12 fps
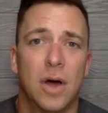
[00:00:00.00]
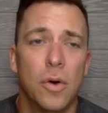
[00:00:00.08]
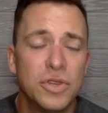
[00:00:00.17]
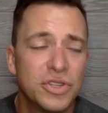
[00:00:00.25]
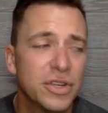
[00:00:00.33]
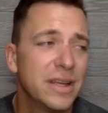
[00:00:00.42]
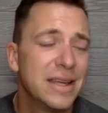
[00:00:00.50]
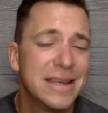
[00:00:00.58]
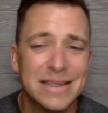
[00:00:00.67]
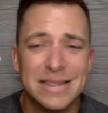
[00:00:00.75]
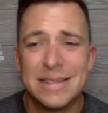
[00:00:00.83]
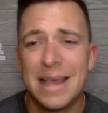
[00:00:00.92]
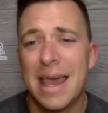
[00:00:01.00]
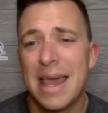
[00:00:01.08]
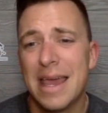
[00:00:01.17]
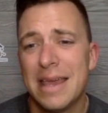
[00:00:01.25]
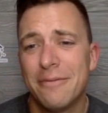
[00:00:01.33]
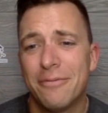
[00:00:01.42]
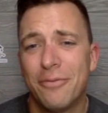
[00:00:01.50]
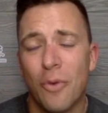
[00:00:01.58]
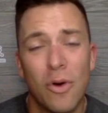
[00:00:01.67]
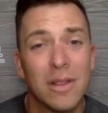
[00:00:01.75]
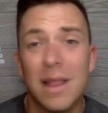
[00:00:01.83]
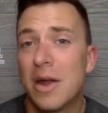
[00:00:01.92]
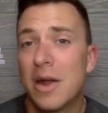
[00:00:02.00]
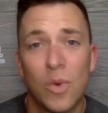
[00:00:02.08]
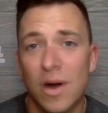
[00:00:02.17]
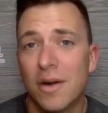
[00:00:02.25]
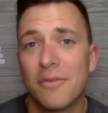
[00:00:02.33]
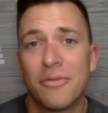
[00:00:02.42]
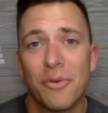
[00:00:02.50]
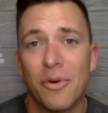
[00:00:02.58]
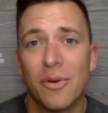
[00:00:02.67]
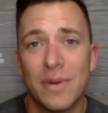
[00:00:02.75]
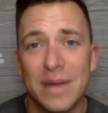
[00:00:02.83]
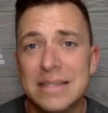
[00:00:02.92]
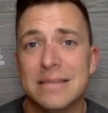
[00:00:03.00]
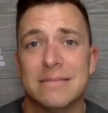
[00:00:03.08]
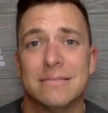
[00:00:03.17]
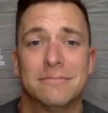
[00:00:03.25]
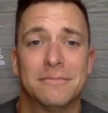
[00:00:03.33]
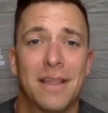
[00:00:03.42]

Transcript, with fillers: OSHA is a four letter word for a reason.